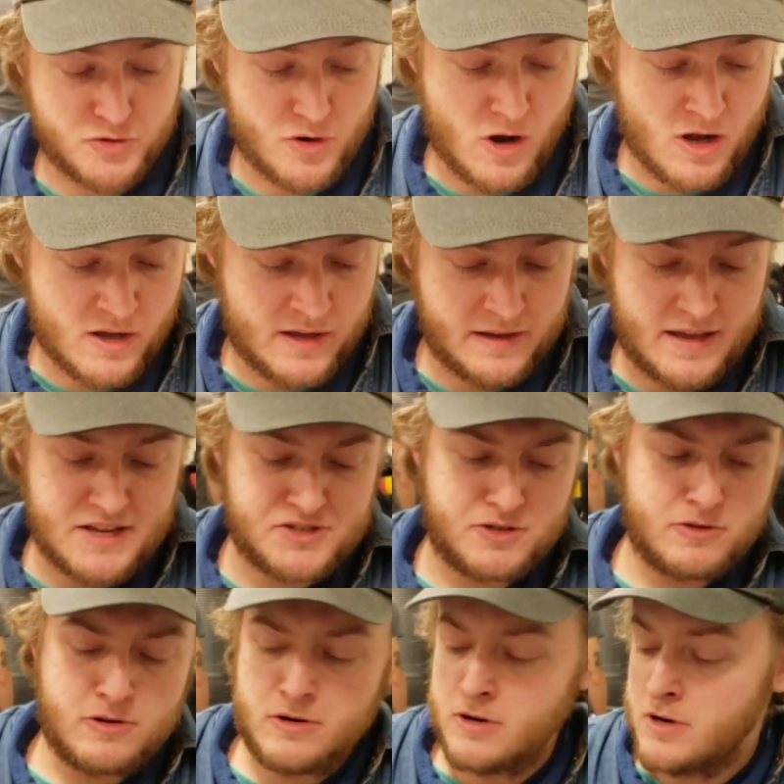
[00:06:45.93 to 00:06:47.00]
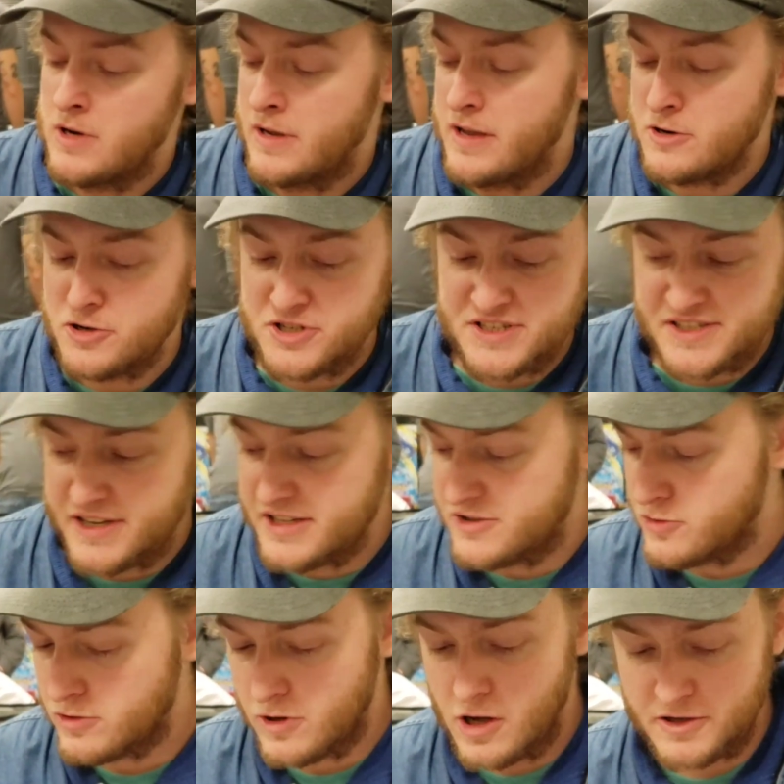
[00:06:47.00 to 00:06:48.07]
draw in case your energies get
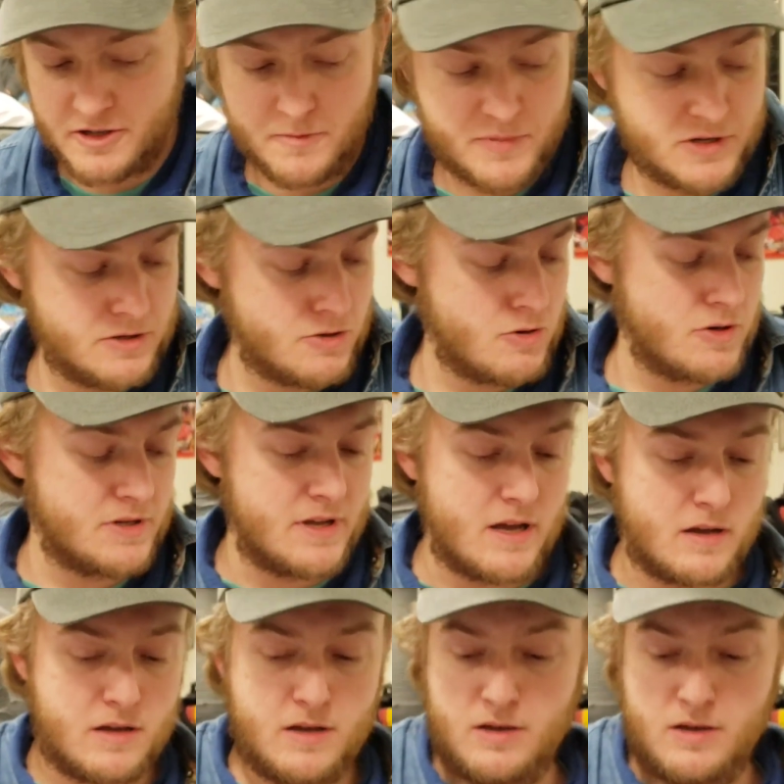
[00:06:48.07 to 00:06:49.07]
too clogged up in your deck.